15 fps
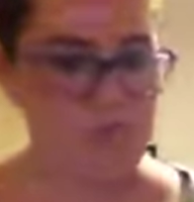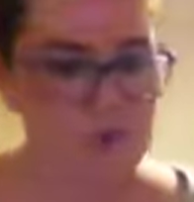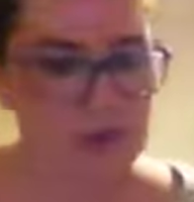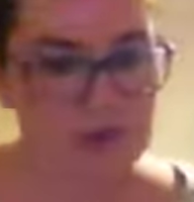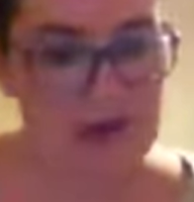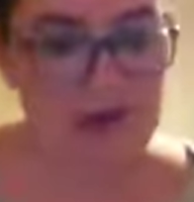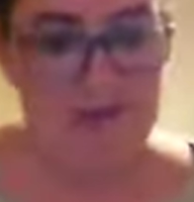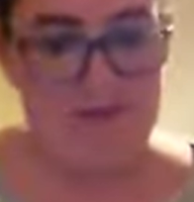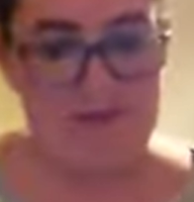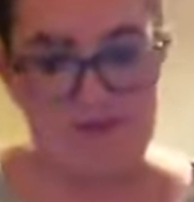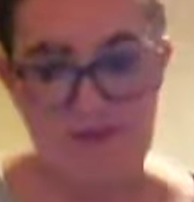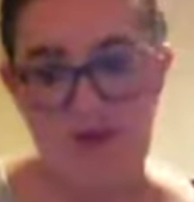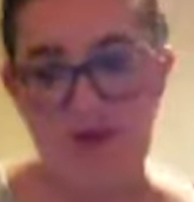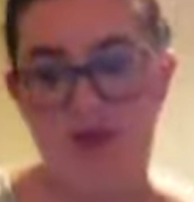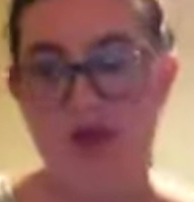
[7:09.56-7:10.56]
Okay,
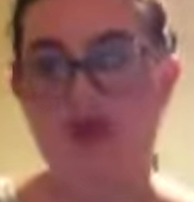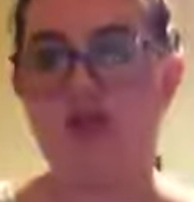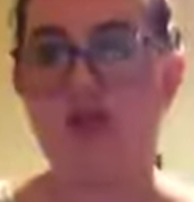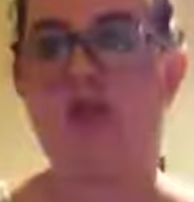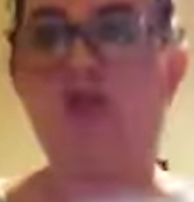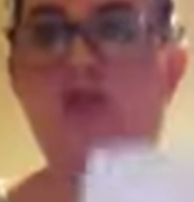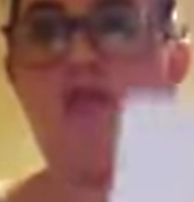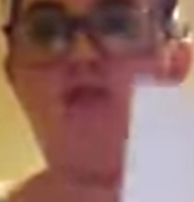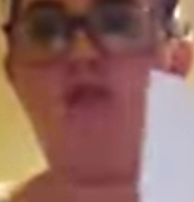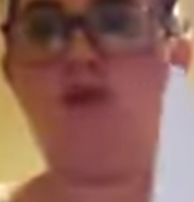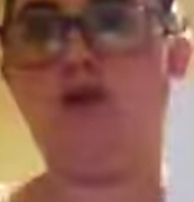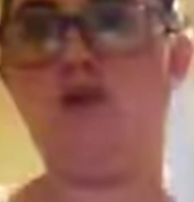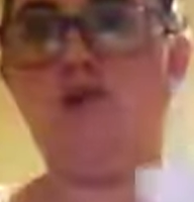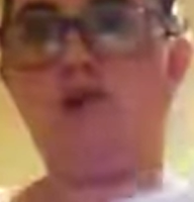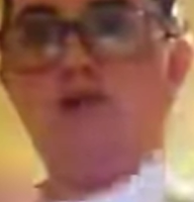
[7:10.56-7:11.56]
so we've
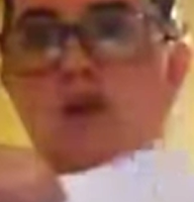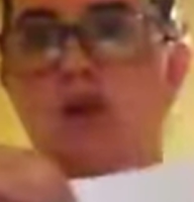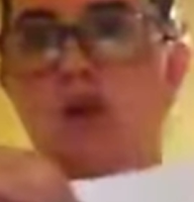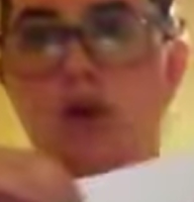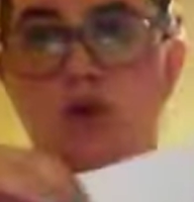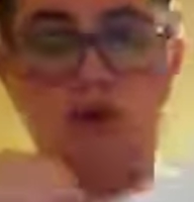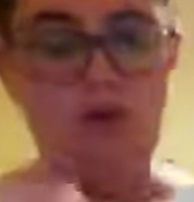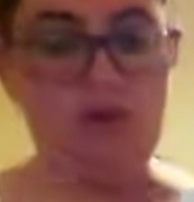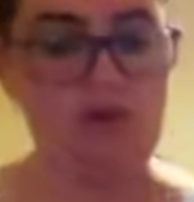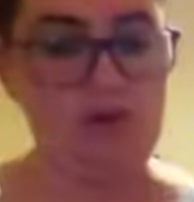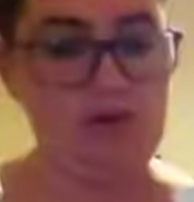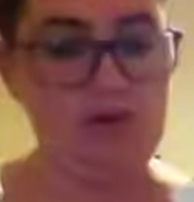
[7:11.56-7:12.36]
got 4